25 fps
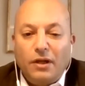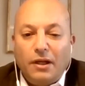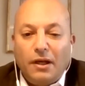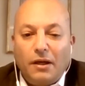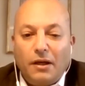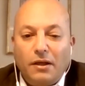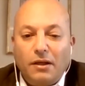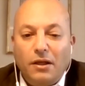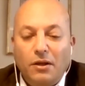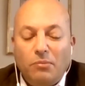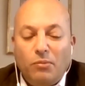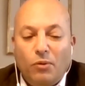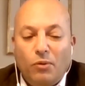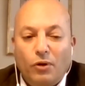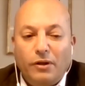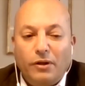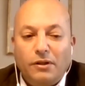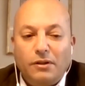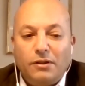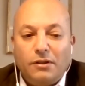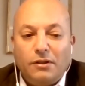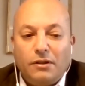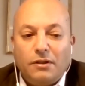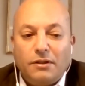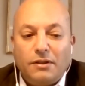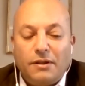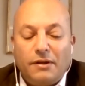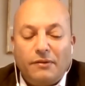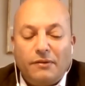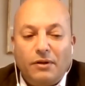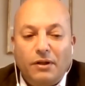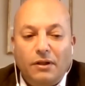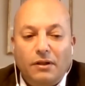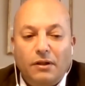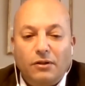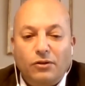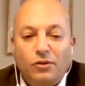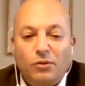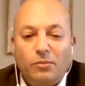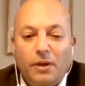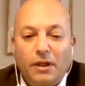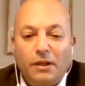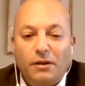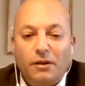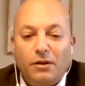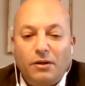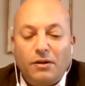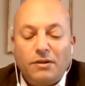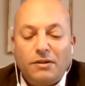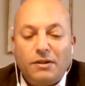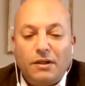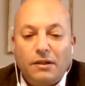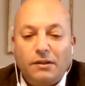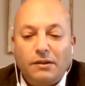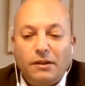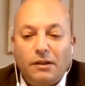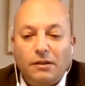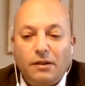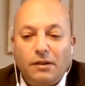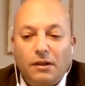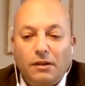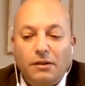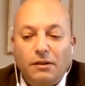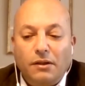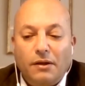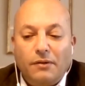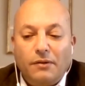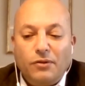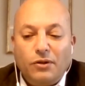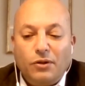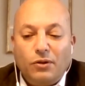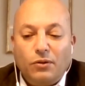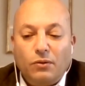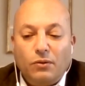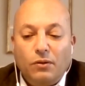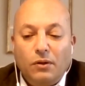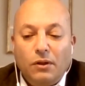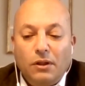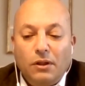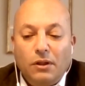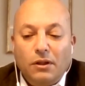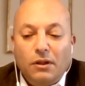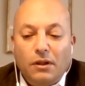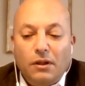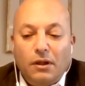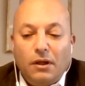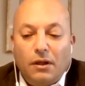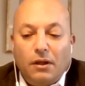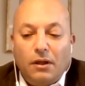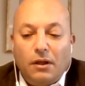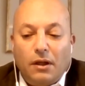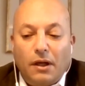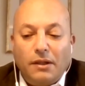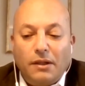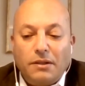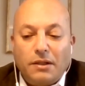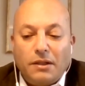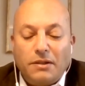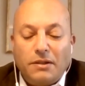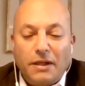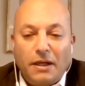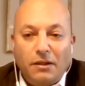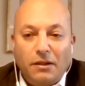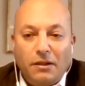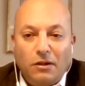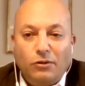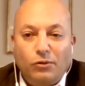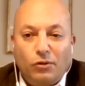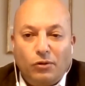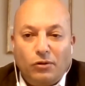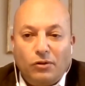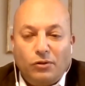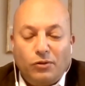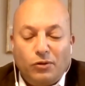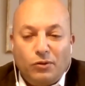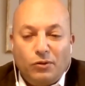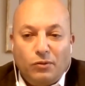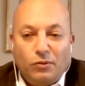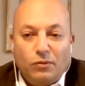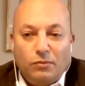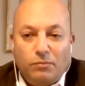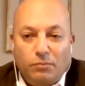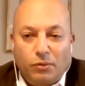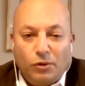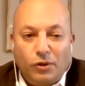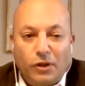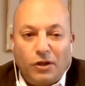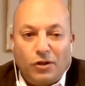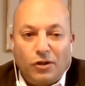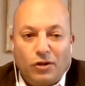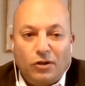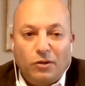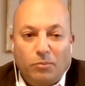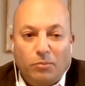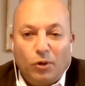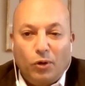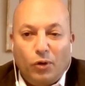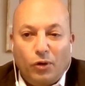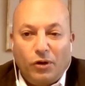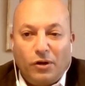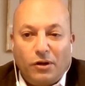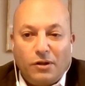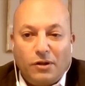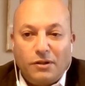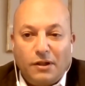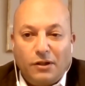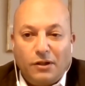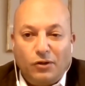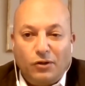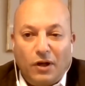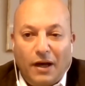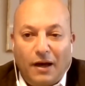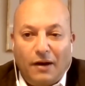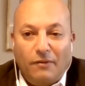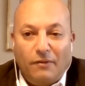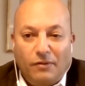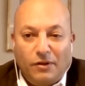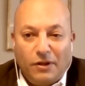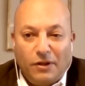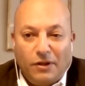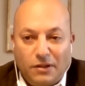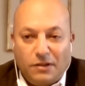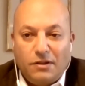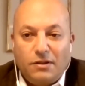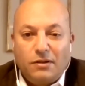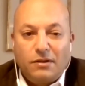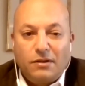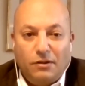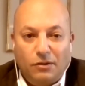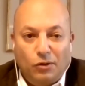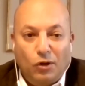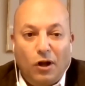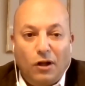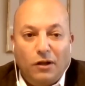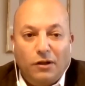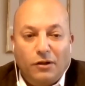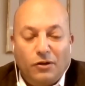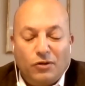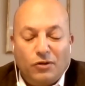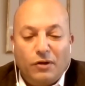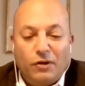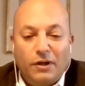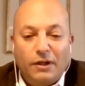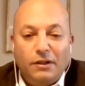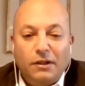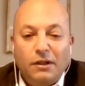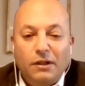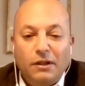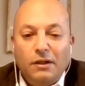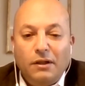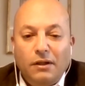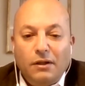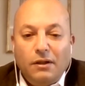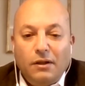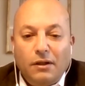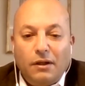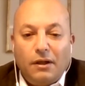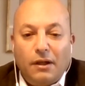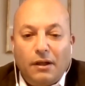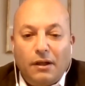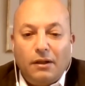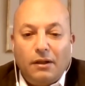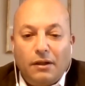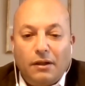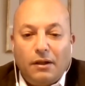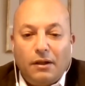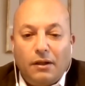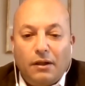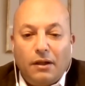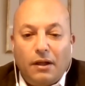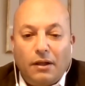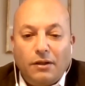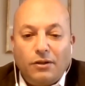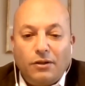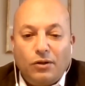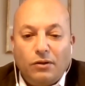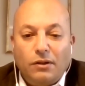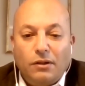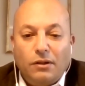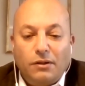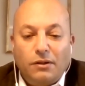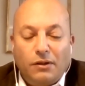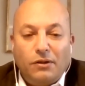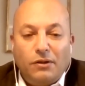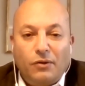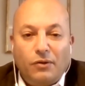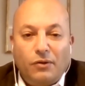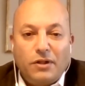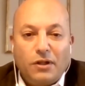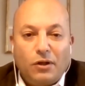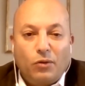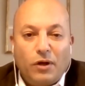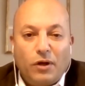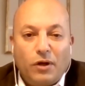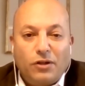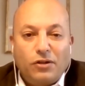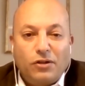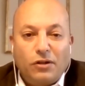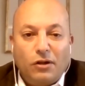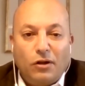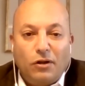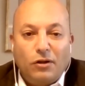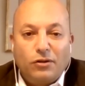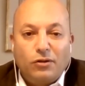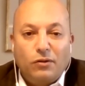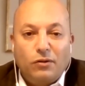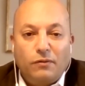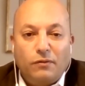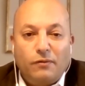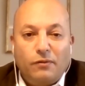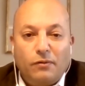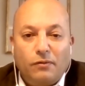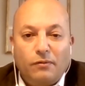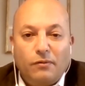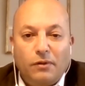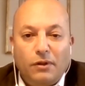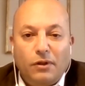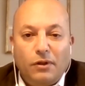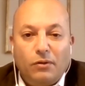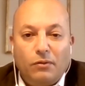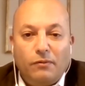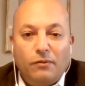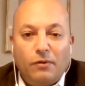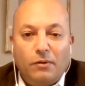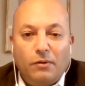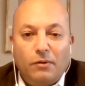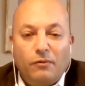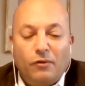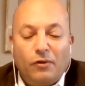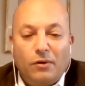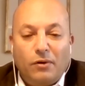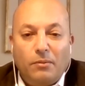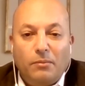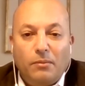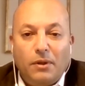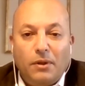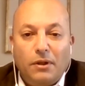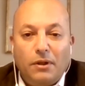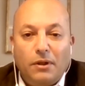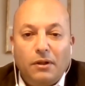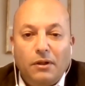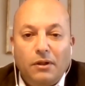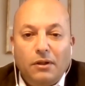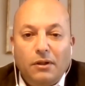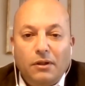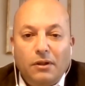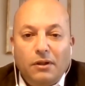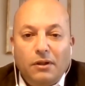really a key point, Stephanie, that you made there, is that it gives you, it's a signal to potential employers that you have this knowledge, right? And so there is a question also, from